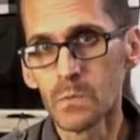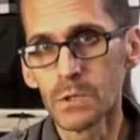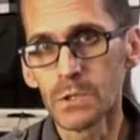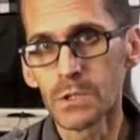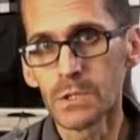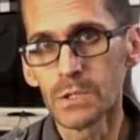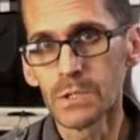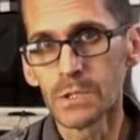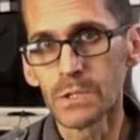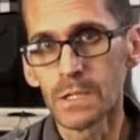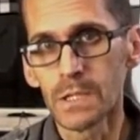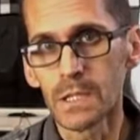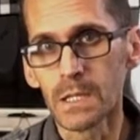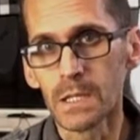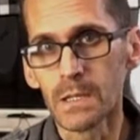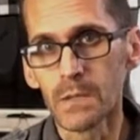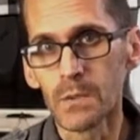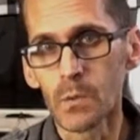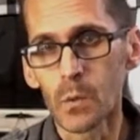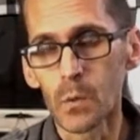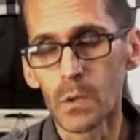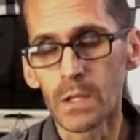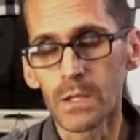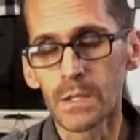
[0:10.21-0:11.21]
which is an
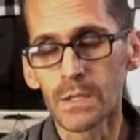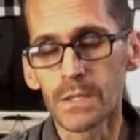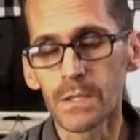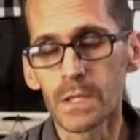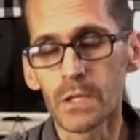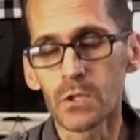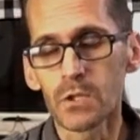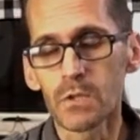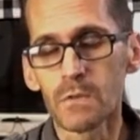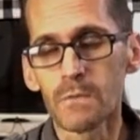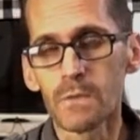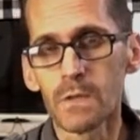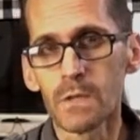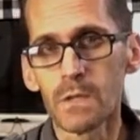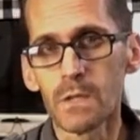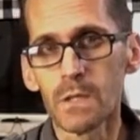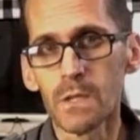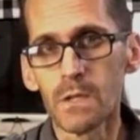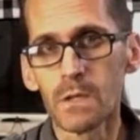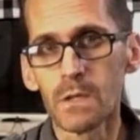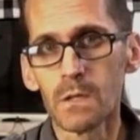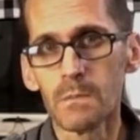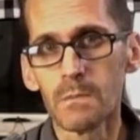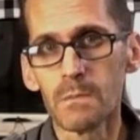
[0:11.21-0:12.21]
organization very
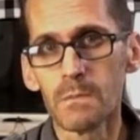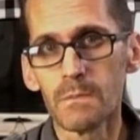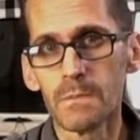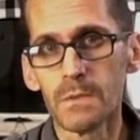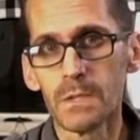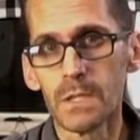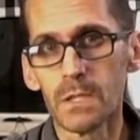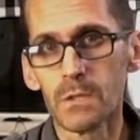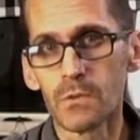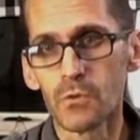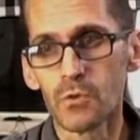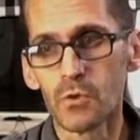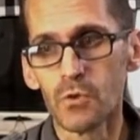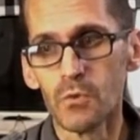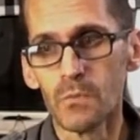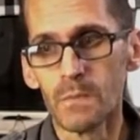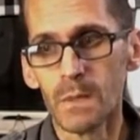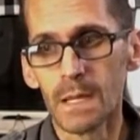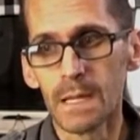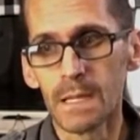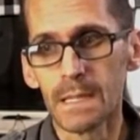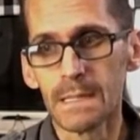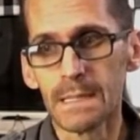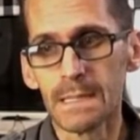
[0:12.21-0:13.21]
near and dear to
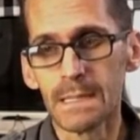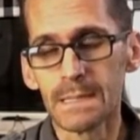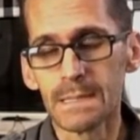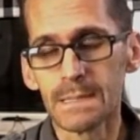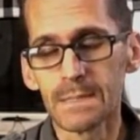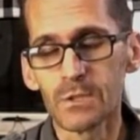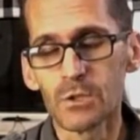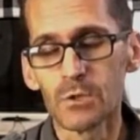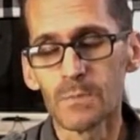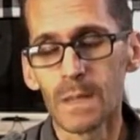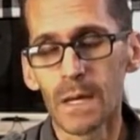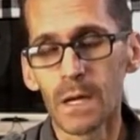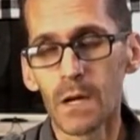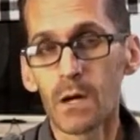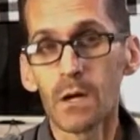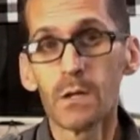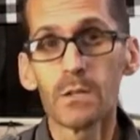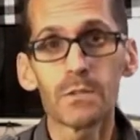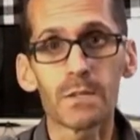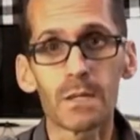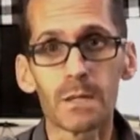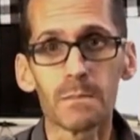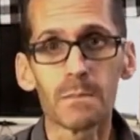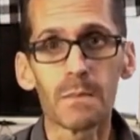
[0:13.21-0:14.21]
my
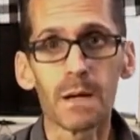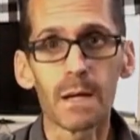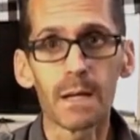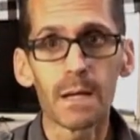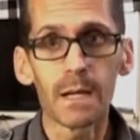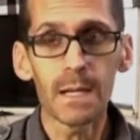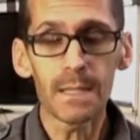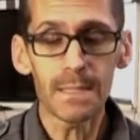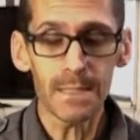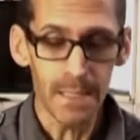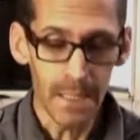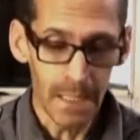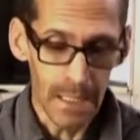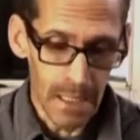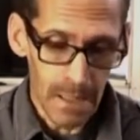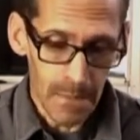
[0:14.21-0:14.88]
heart and my gut.